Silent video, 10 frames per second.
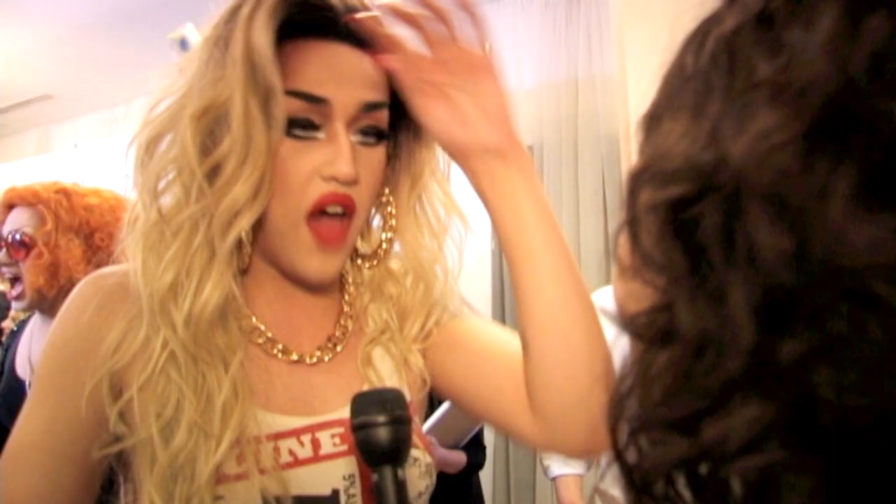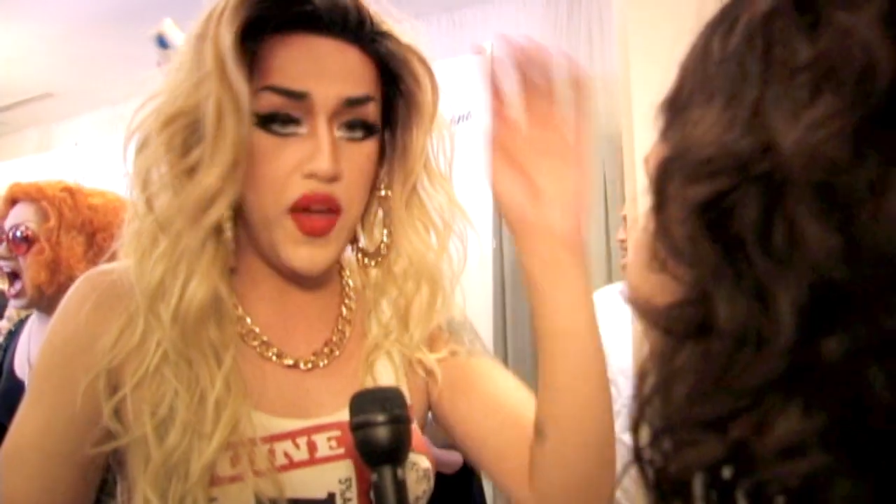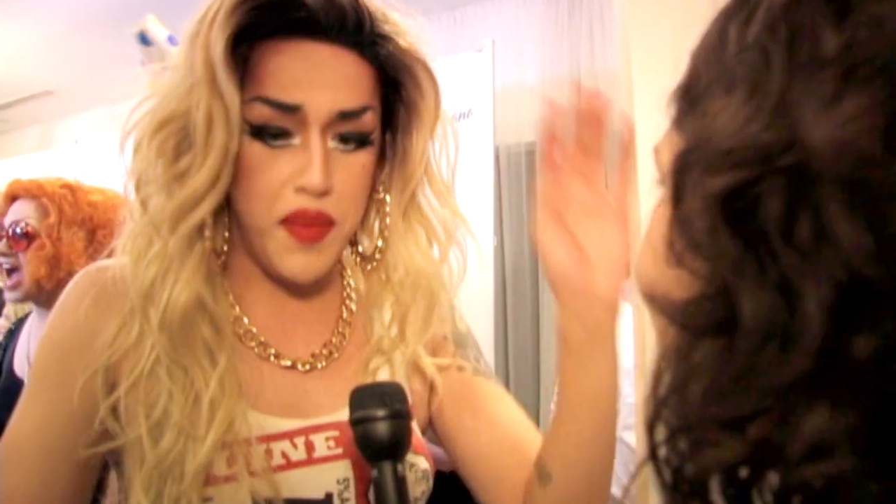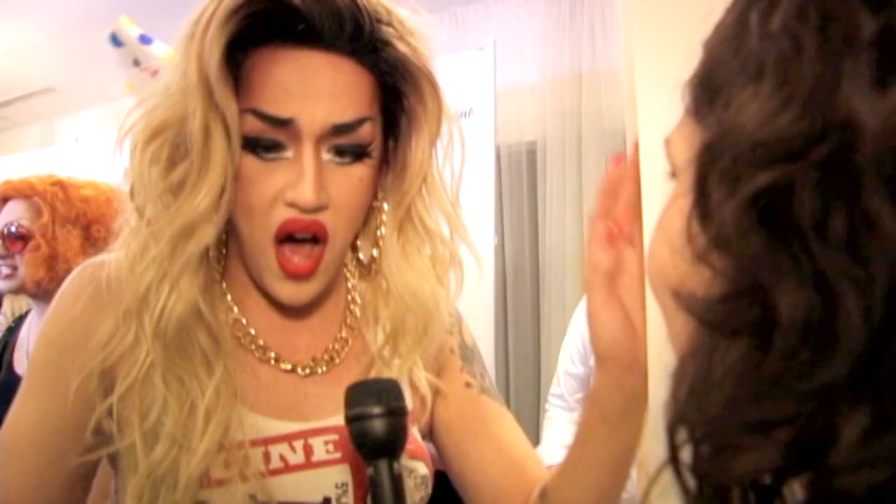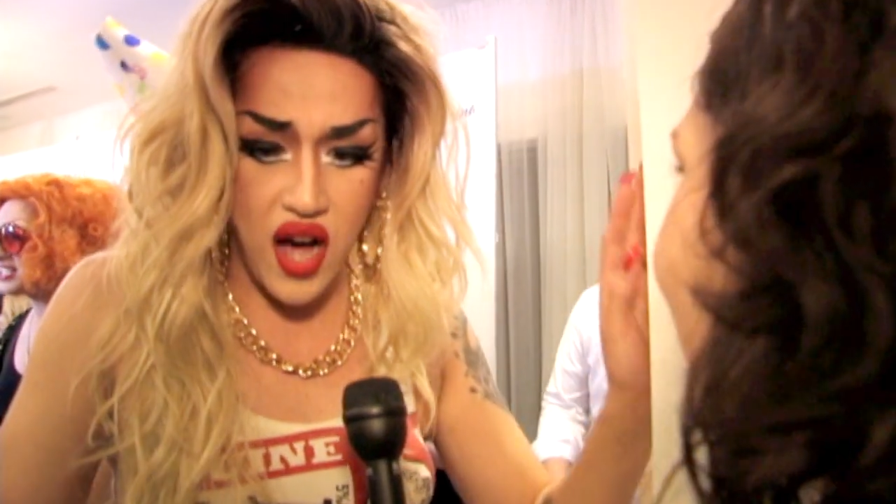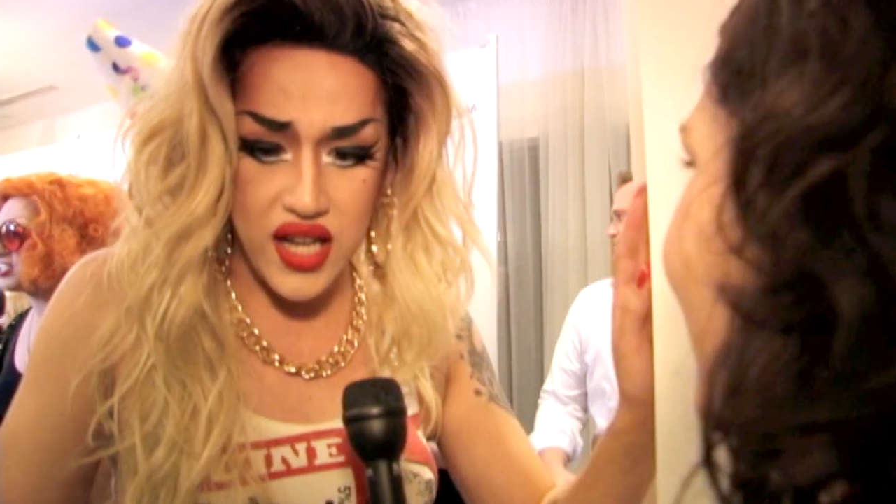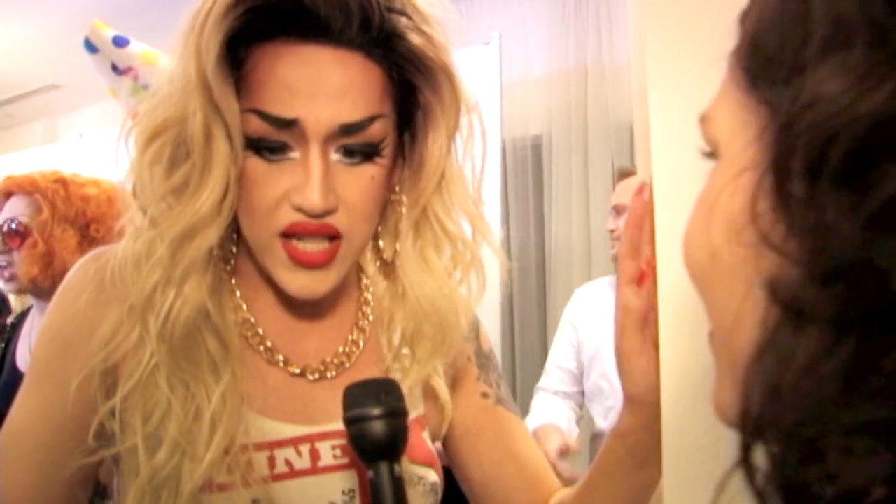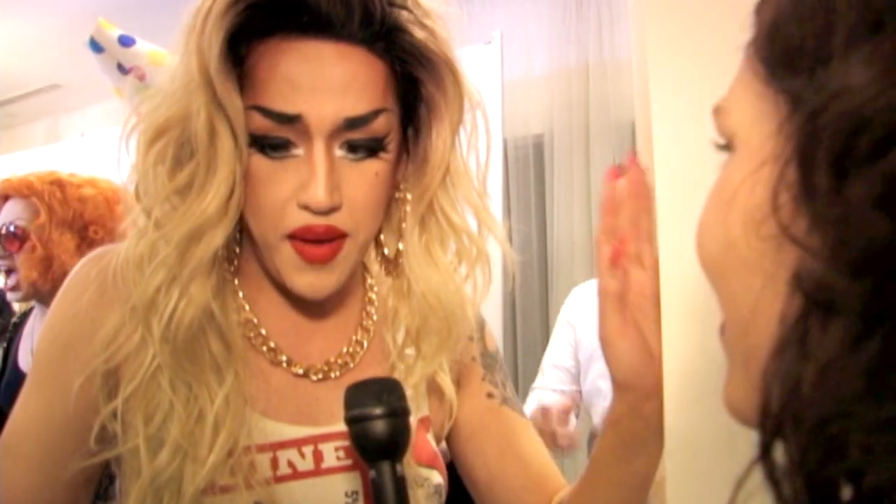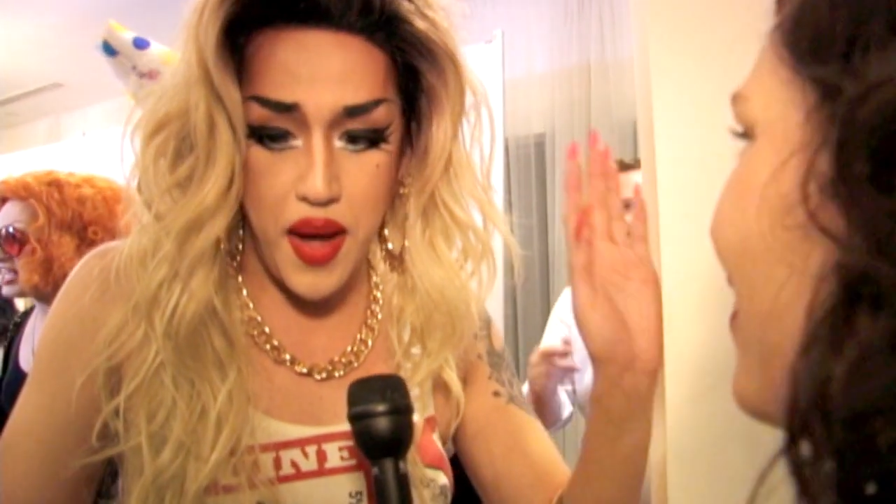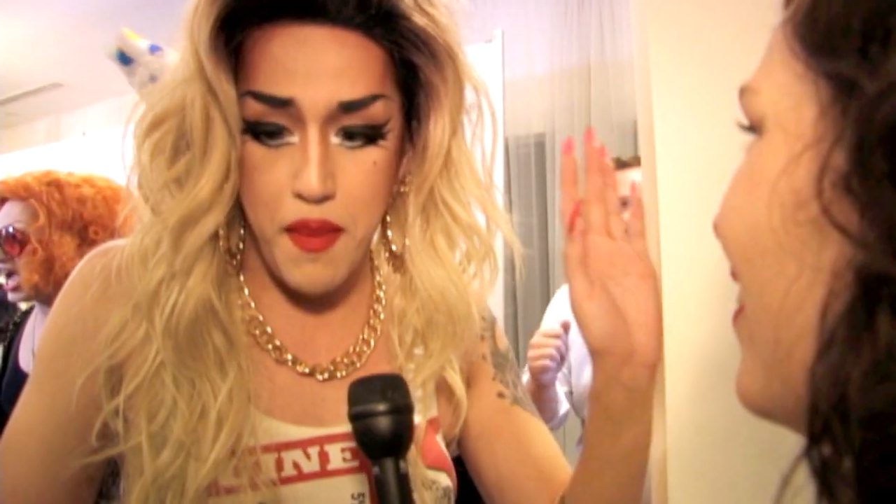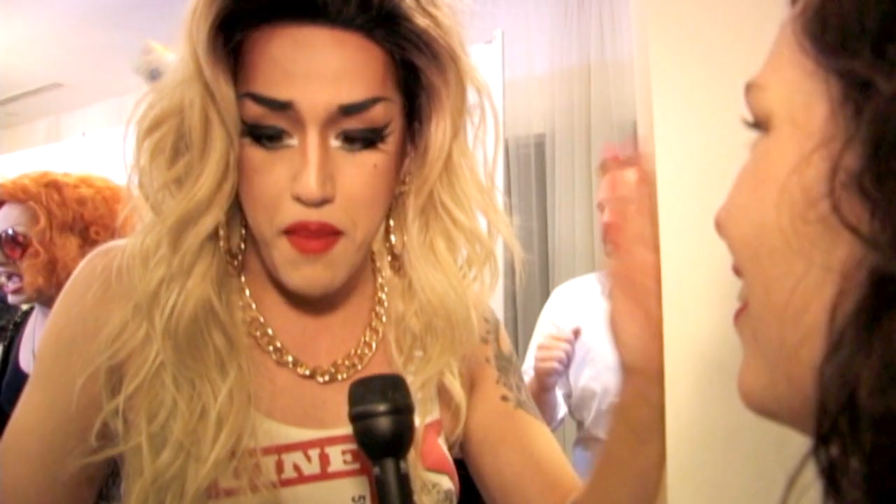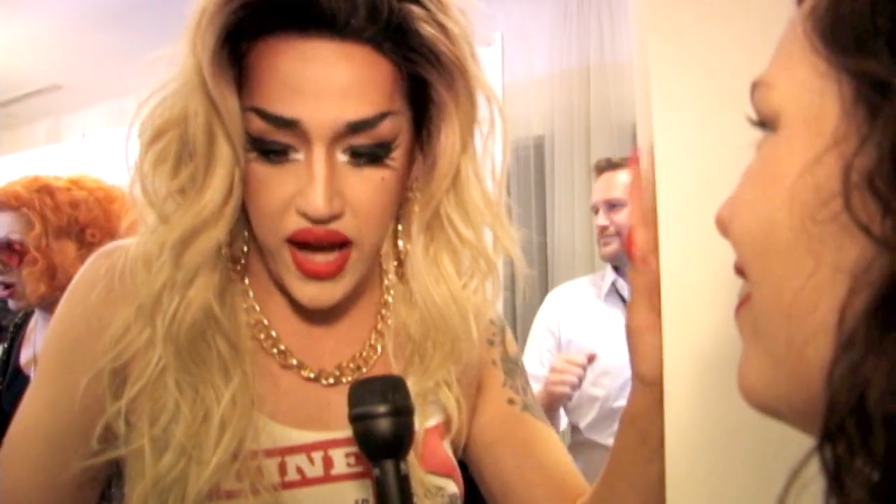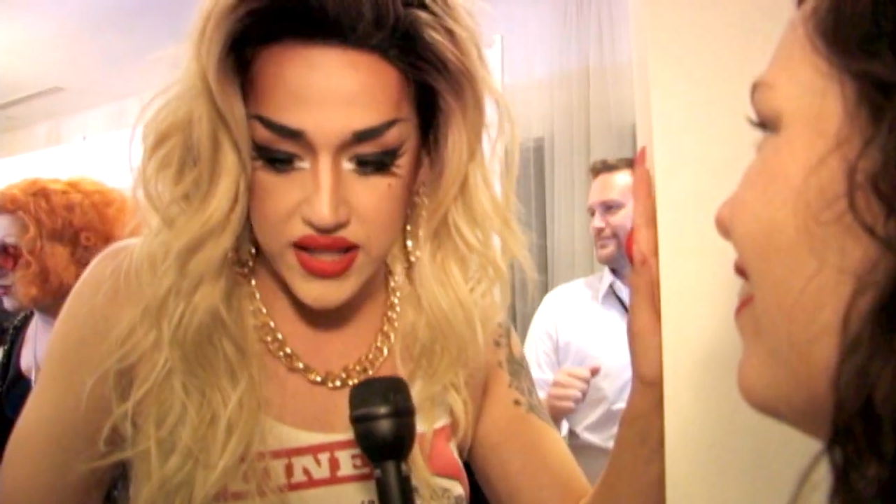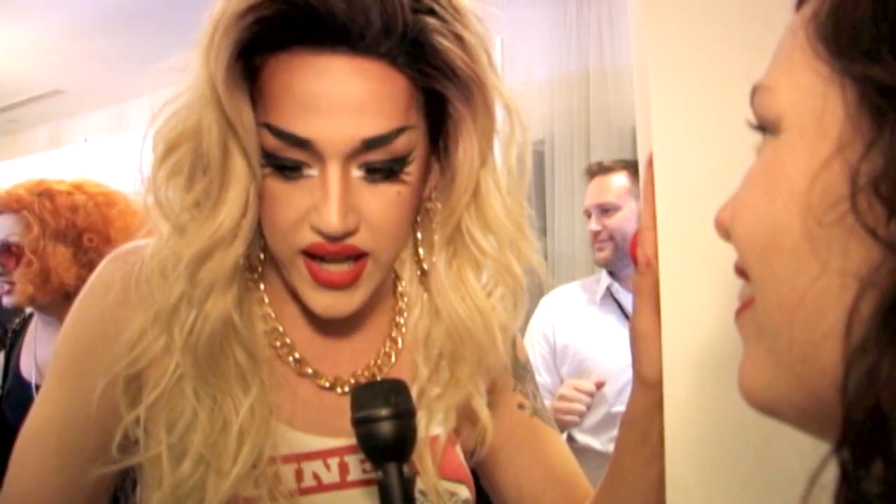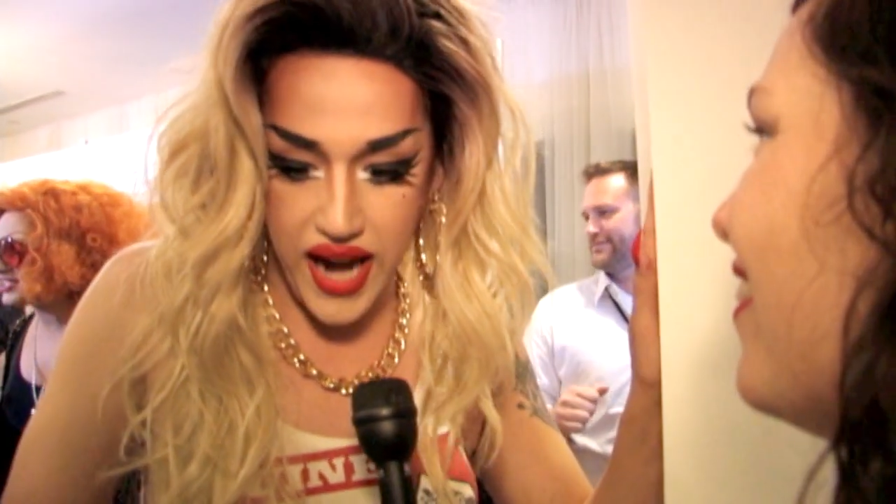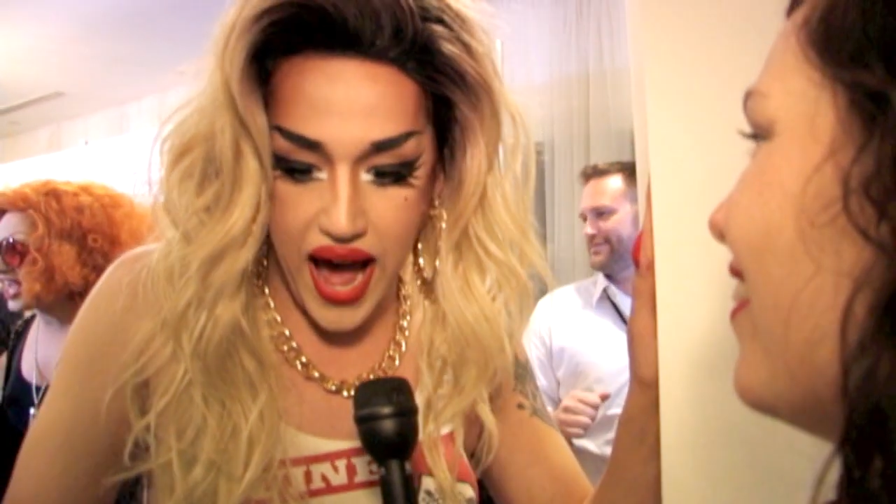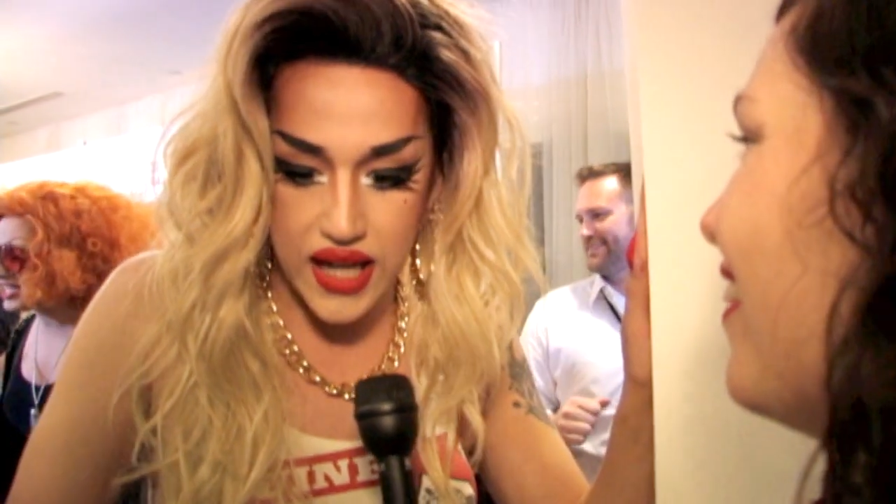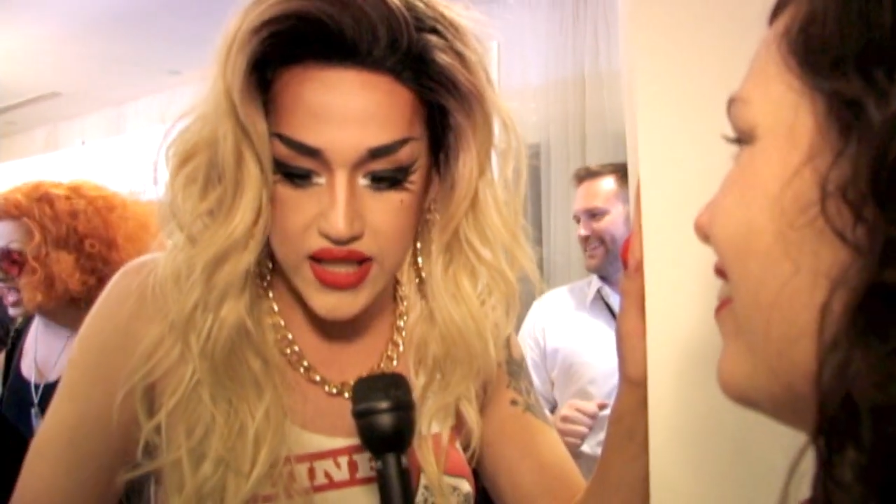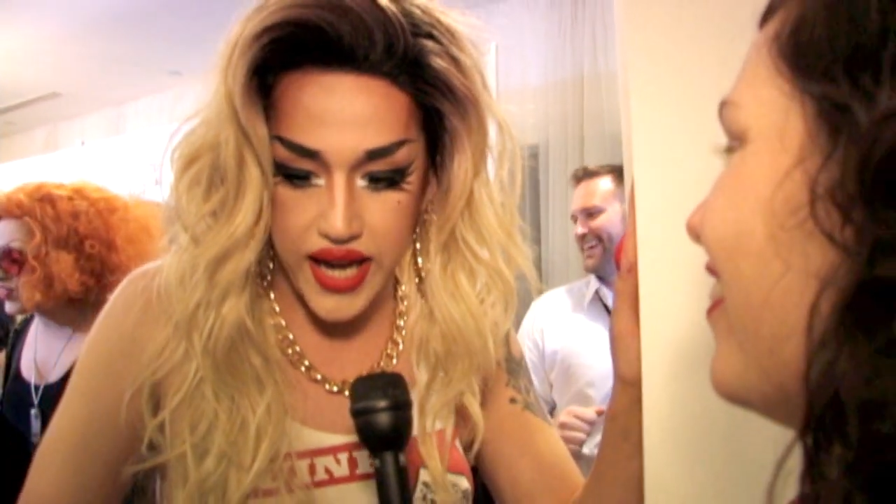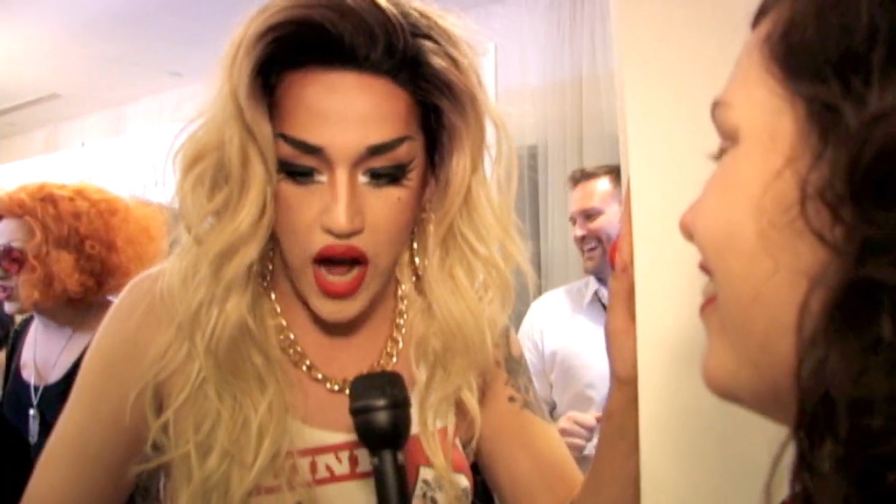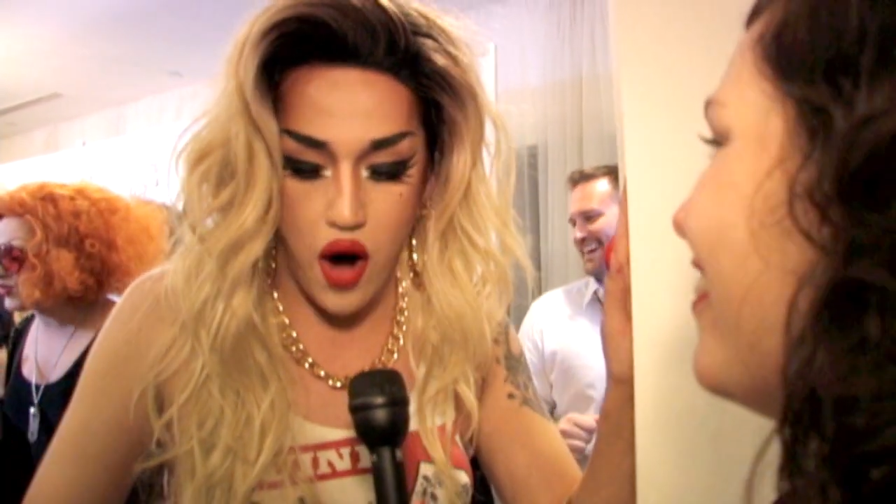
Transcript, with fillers: I think Bianca's gonna be amazing in acting.